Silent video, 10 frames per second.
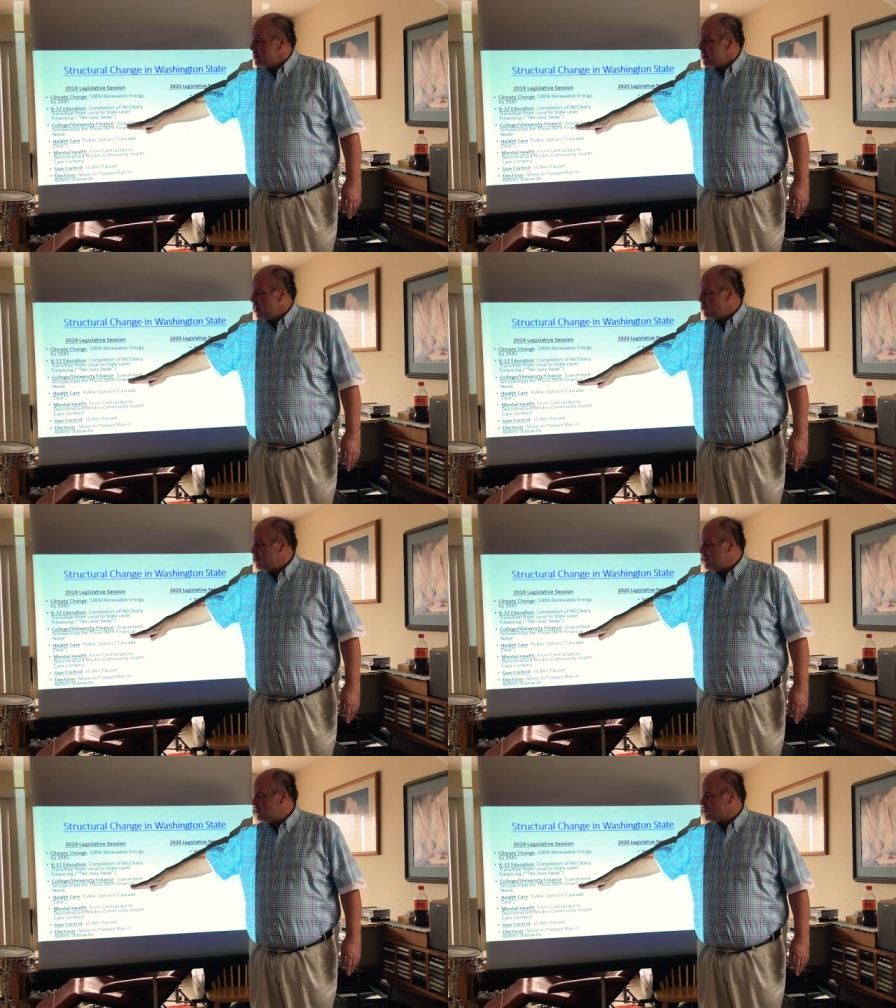
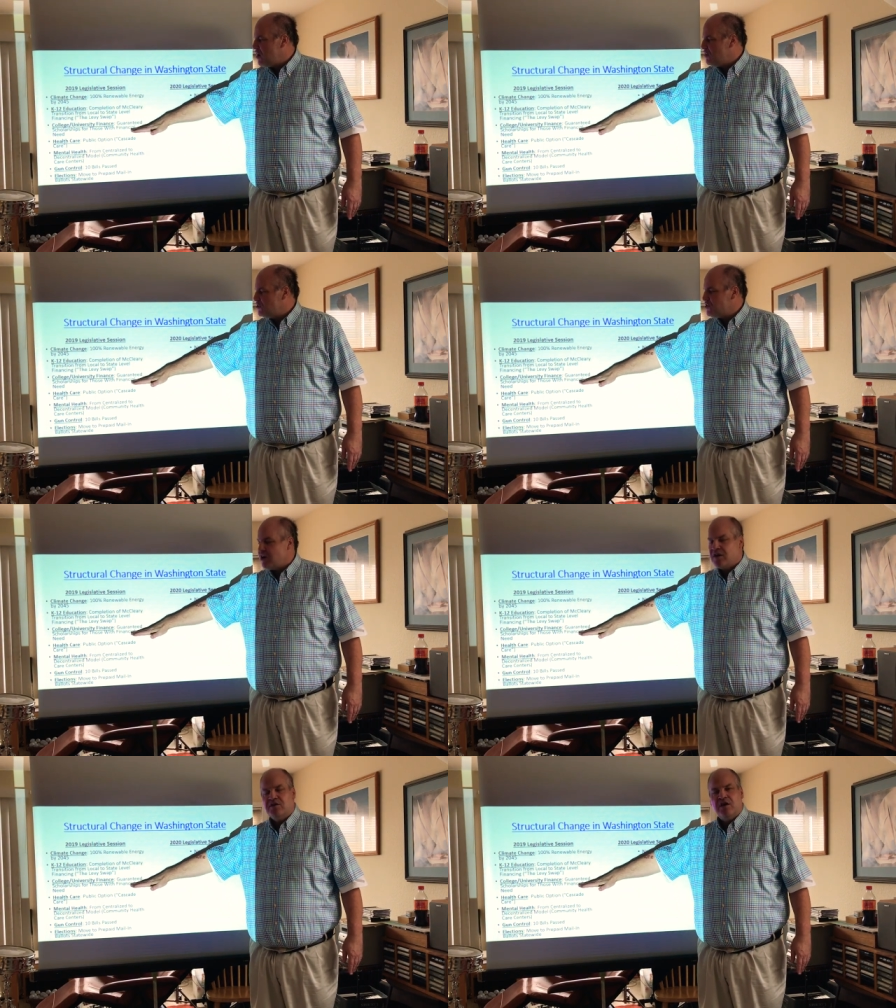Guaranteed
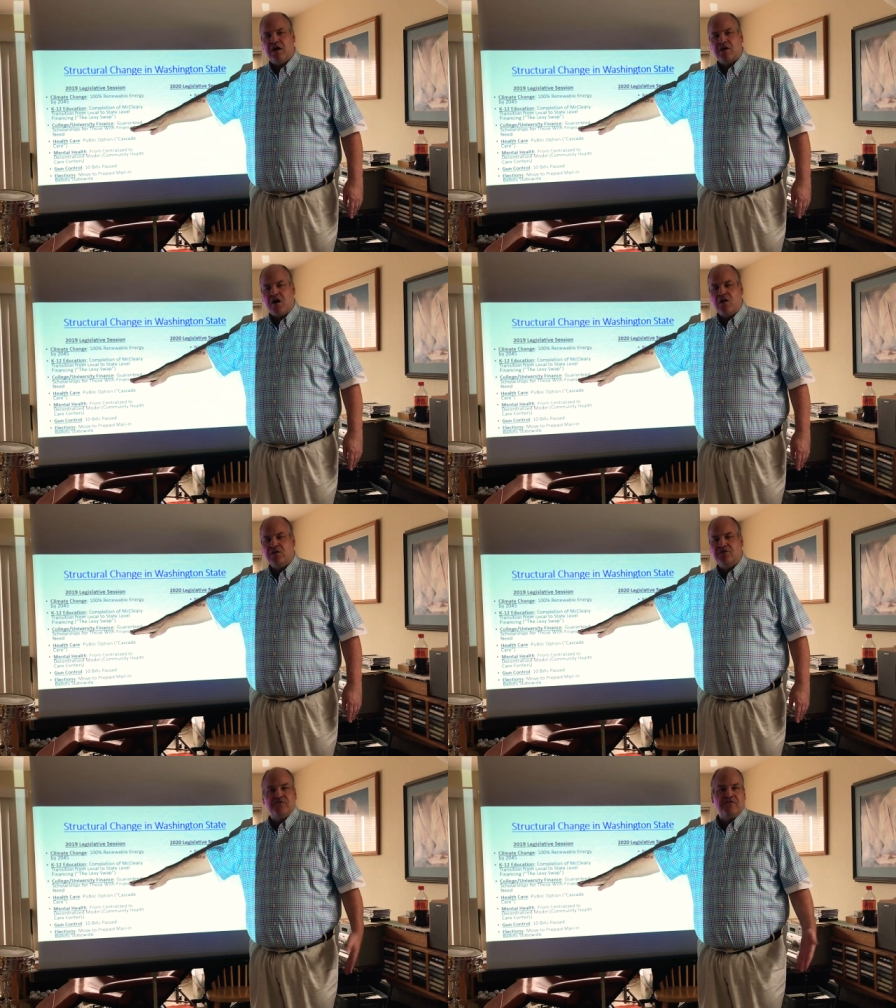scholarship,
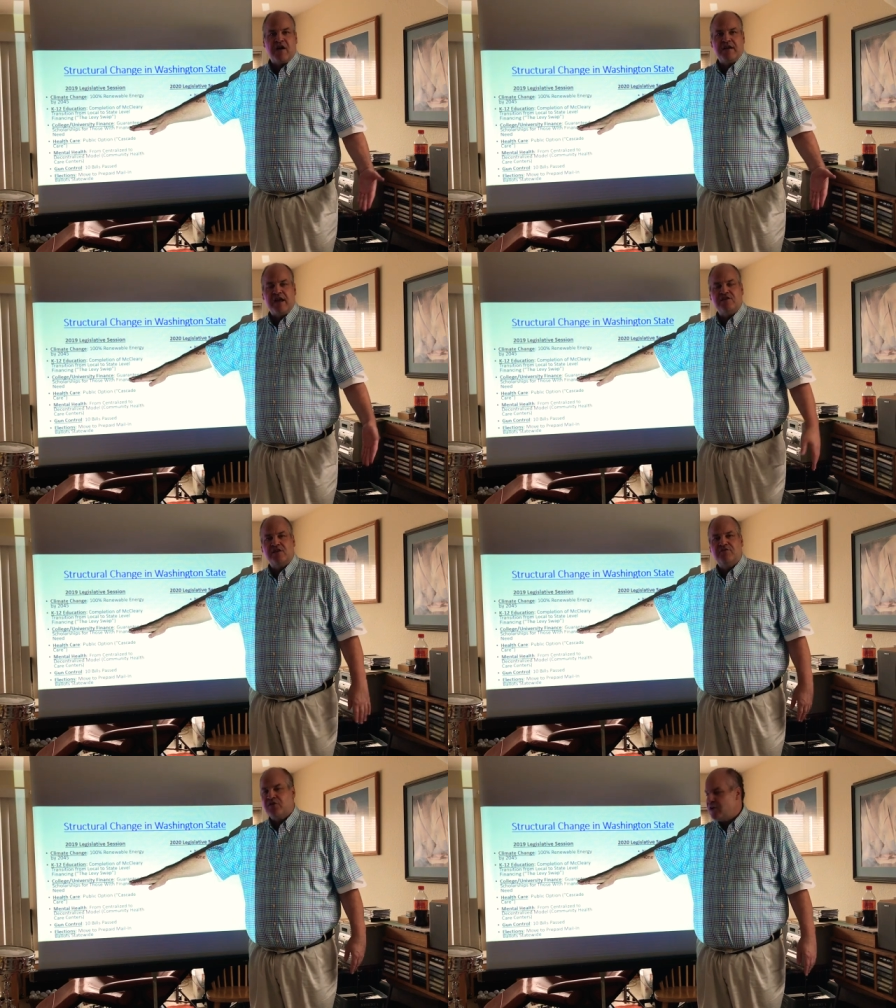college
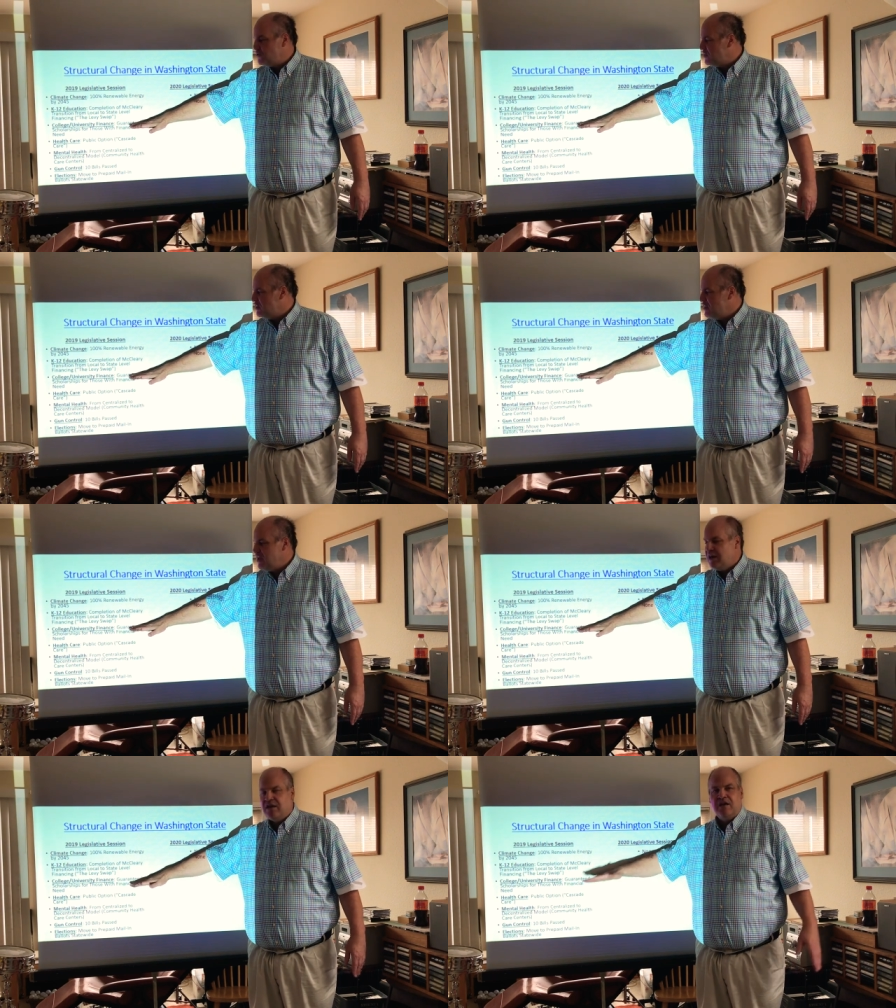financing for those in
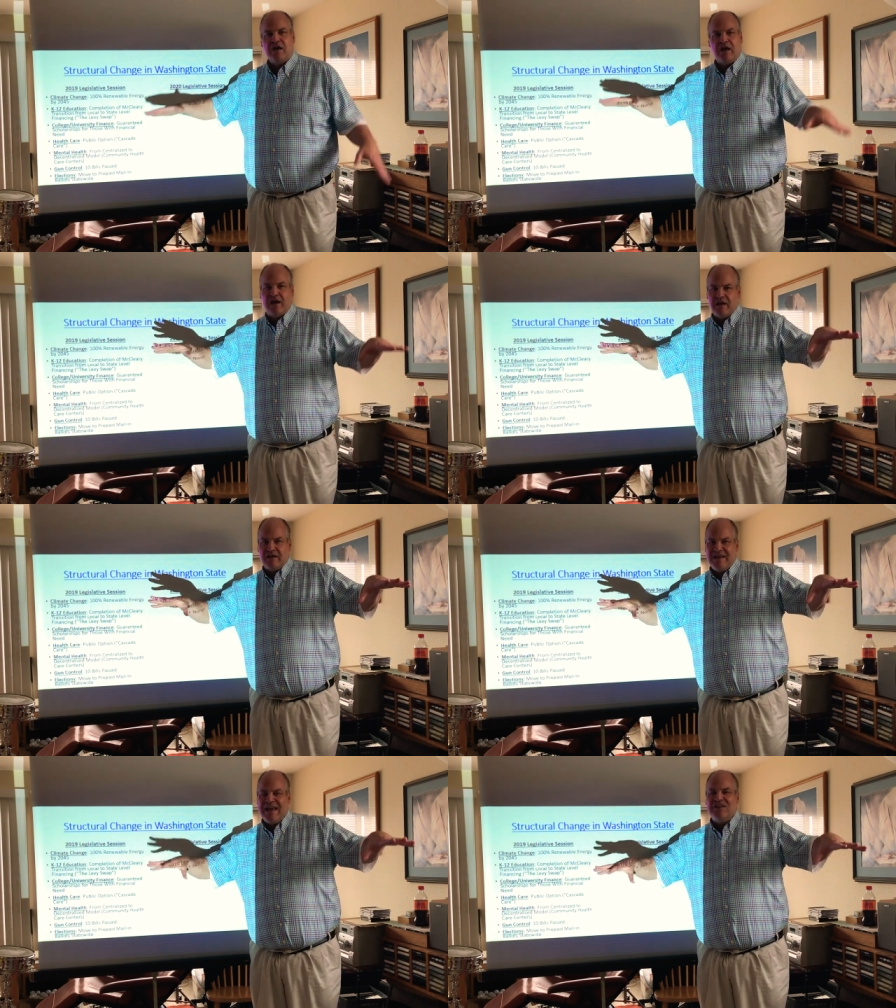need,
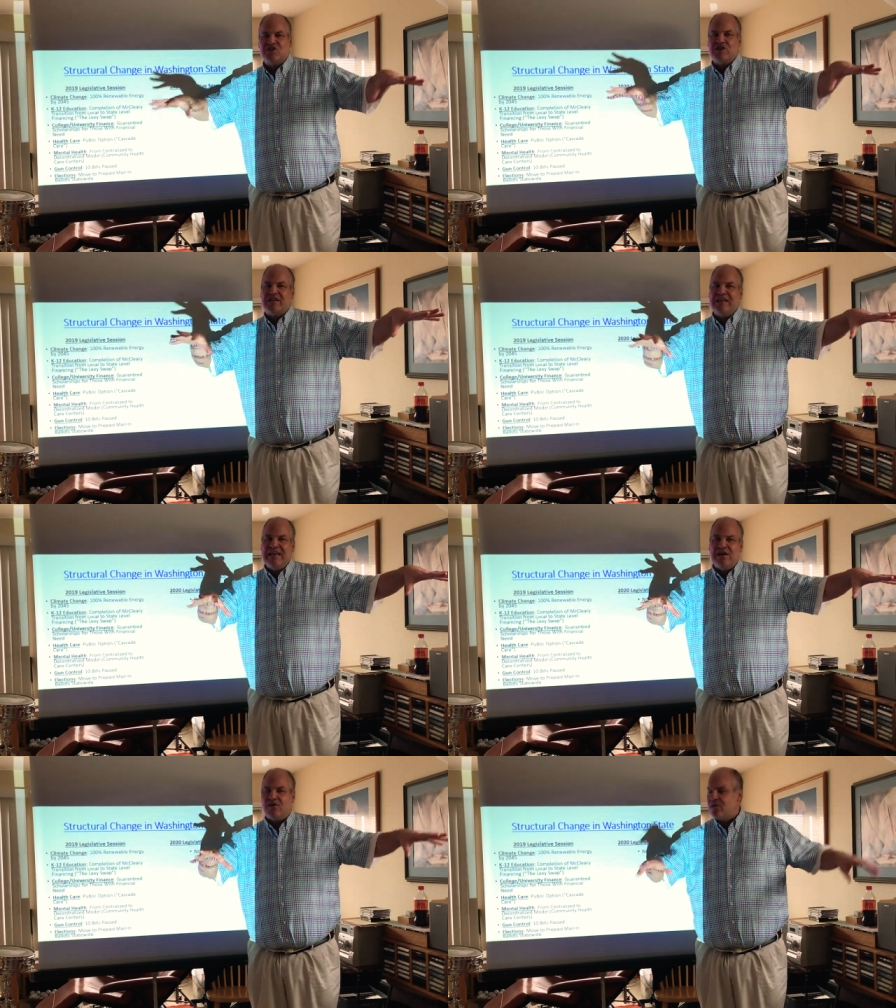nation
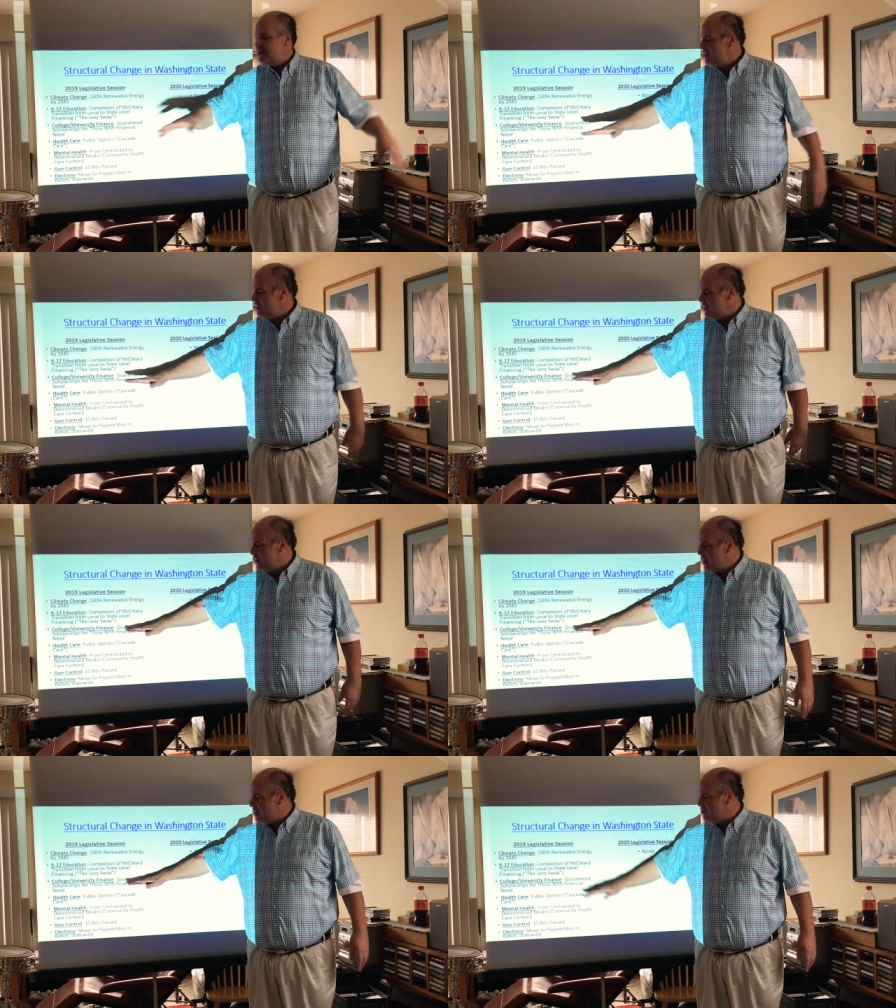leader in
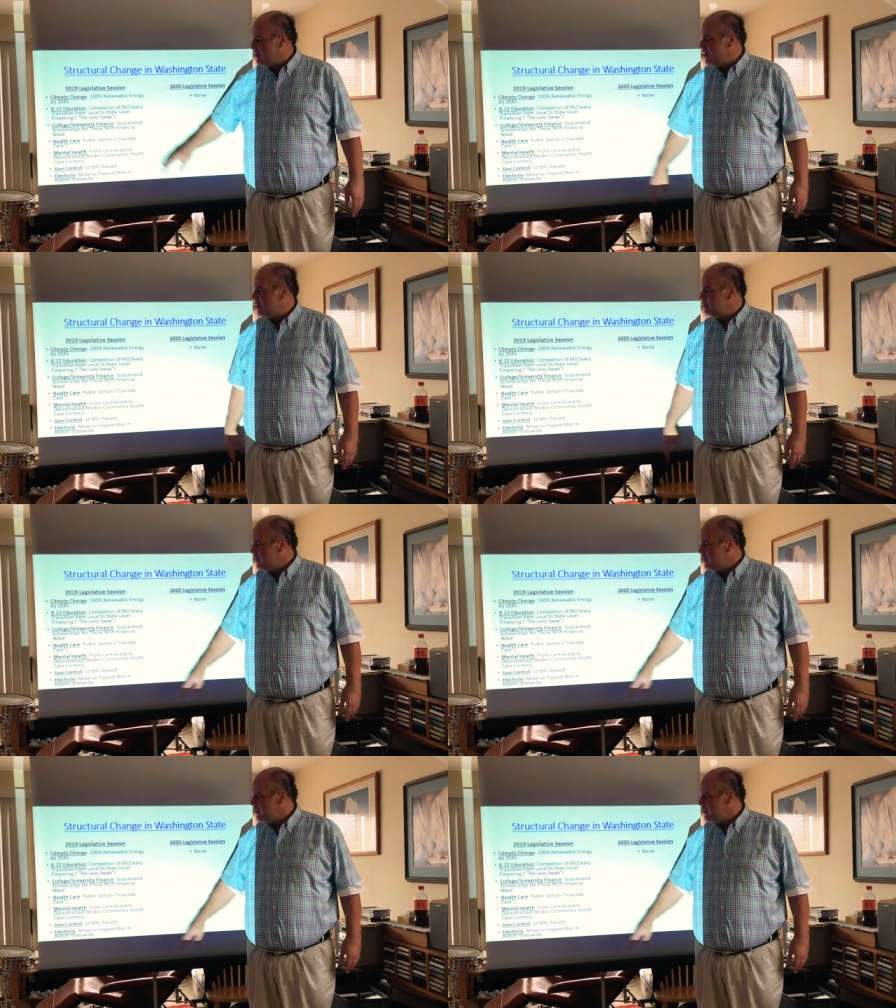that area.